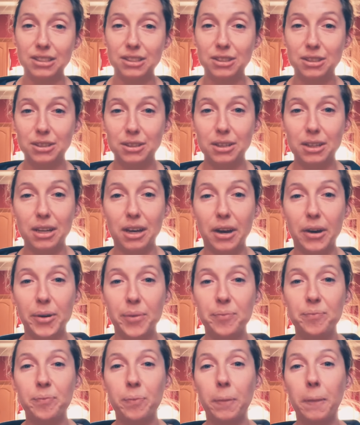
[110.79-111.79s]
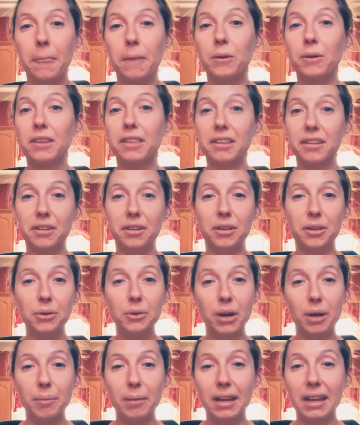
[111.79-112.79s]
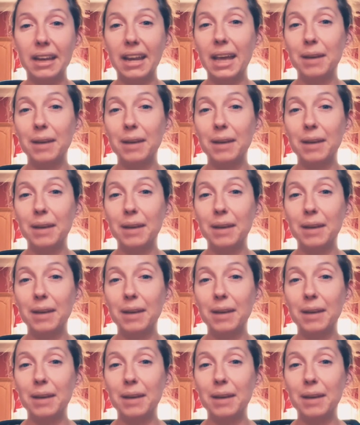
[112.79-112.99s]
studio with little equipment.